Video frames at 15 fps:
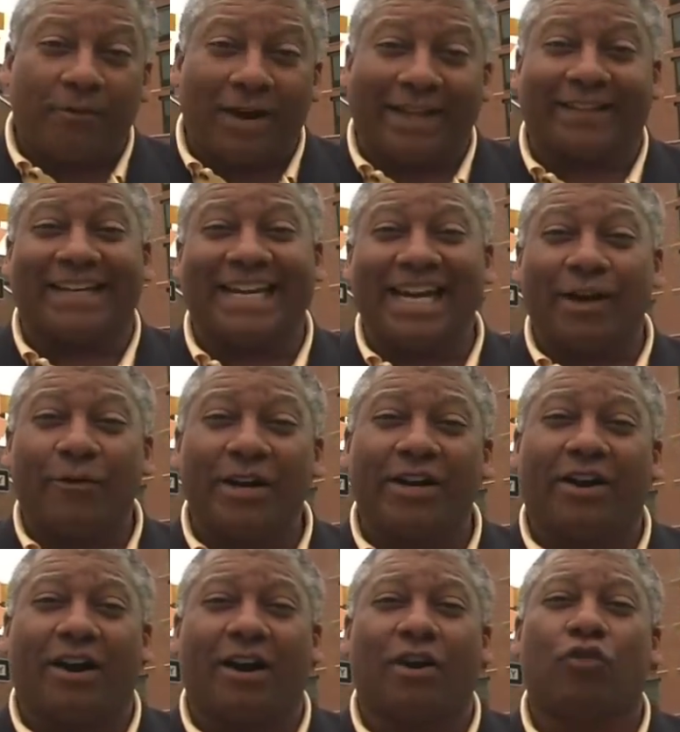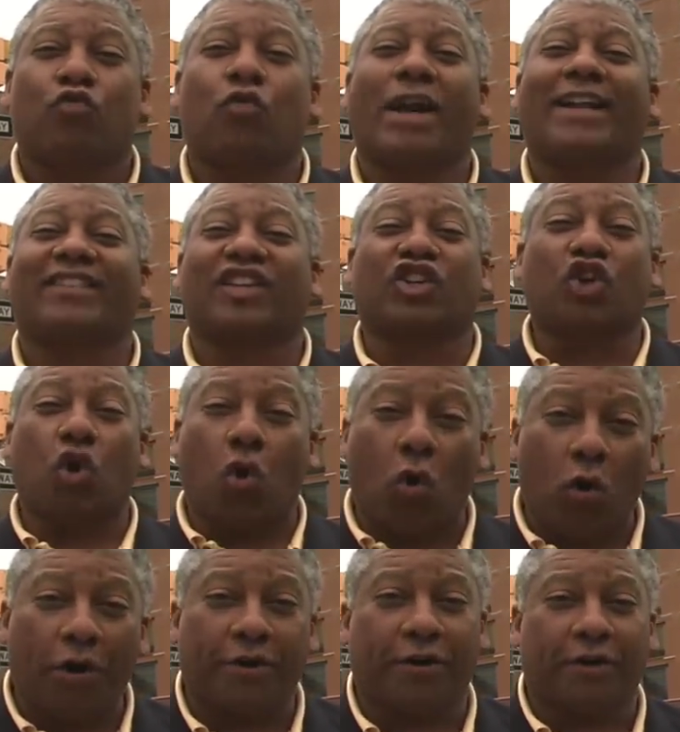Ragland, here we are right at the
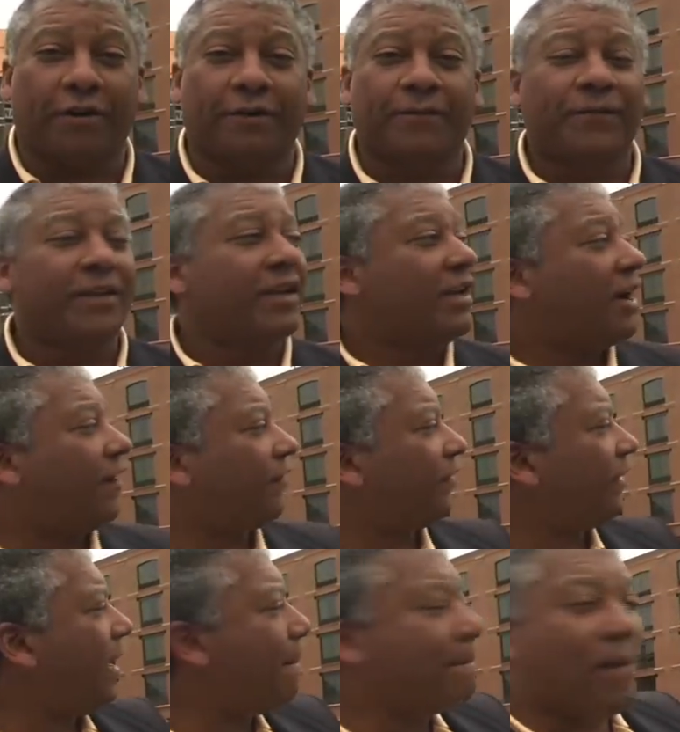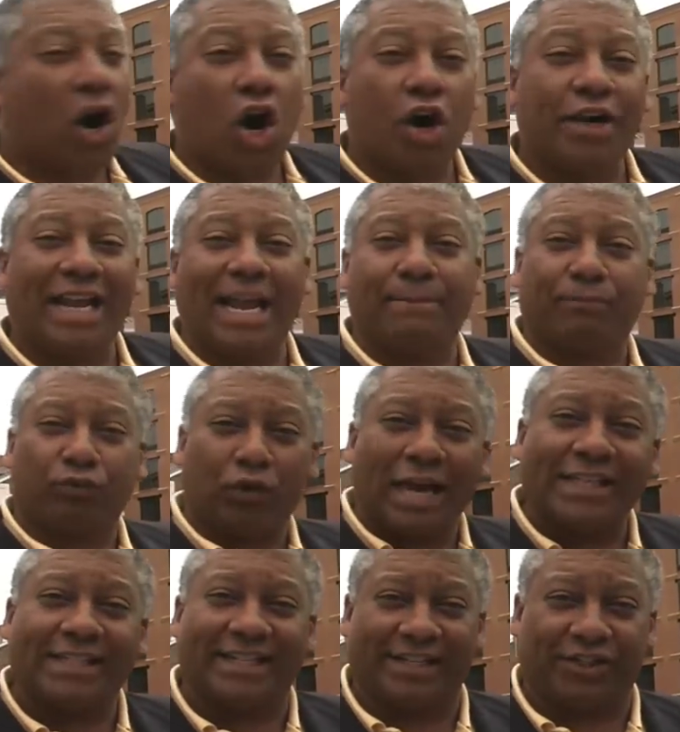corner of Lombard and
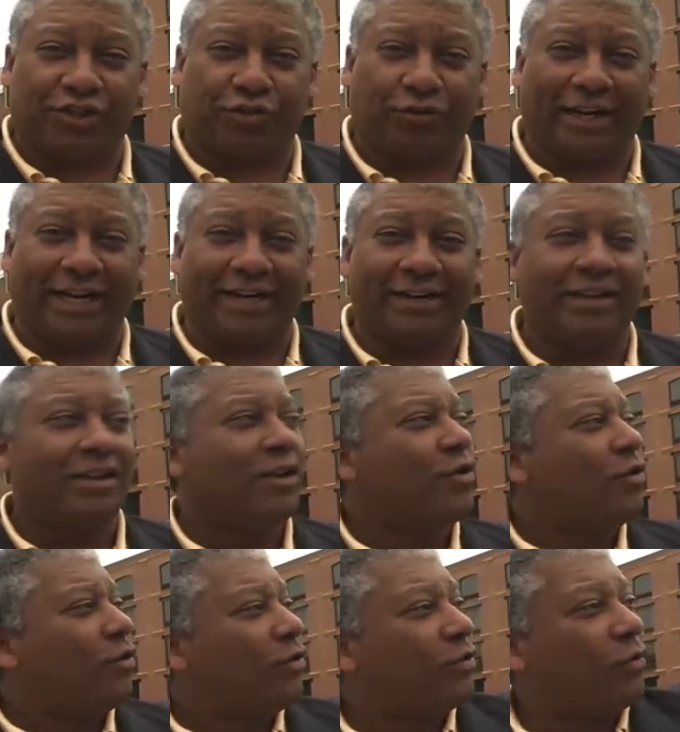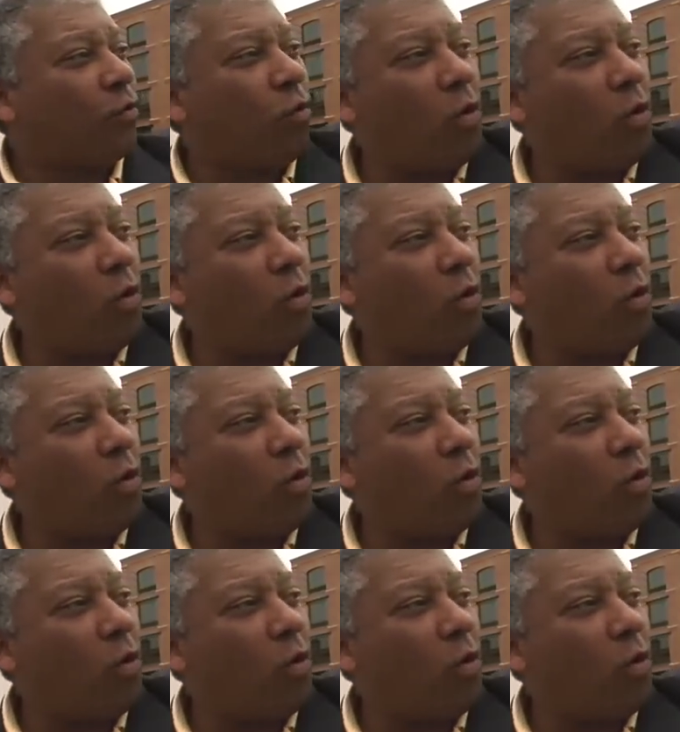President Street. The